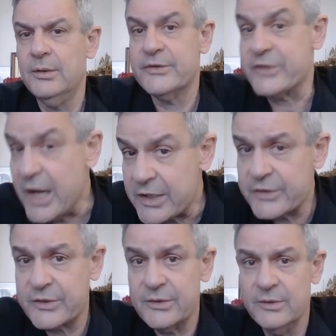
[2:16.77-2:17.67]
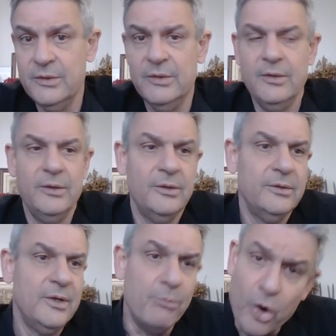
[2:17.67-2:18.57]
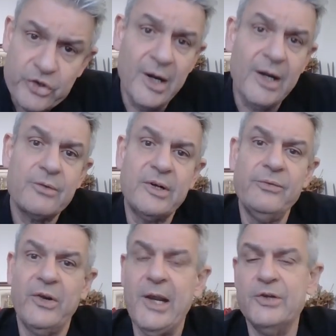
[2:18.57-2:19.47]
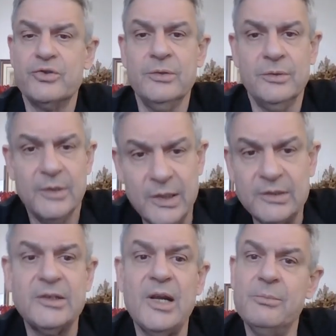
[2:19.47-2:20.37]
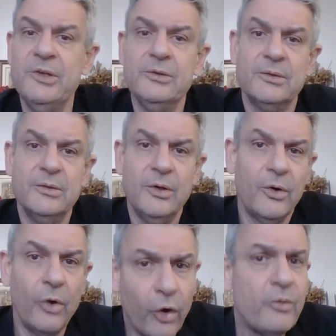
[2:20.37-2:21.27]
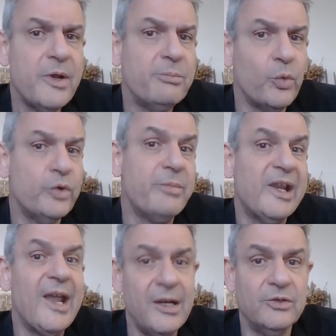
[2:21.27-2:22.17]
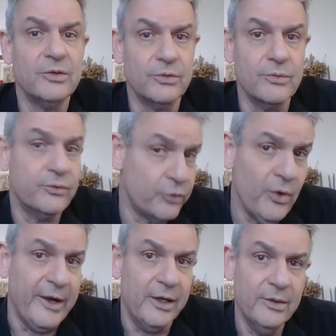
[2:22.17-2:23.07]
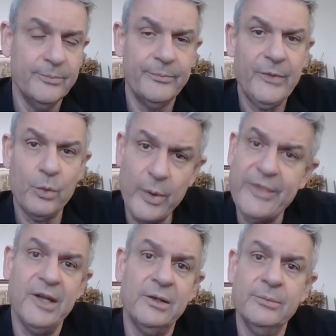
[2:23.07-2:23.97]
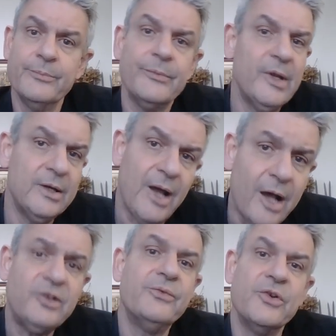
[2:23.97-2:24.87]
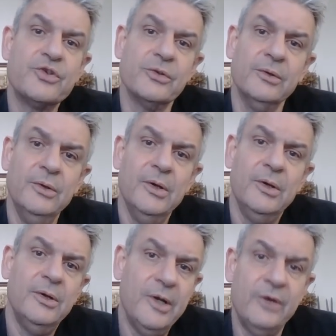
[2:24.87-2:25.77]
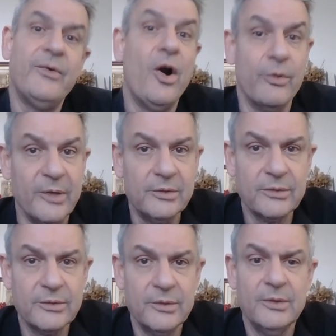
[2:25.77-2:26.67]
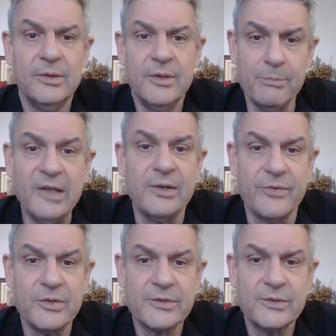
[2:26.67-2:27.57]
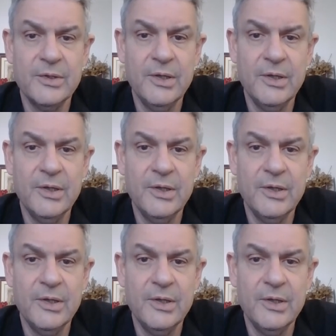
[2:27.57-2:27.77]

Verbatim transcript: sex, emotional gratification, entertainment, all we would be catered to fully within an artificial environment, the metaverse.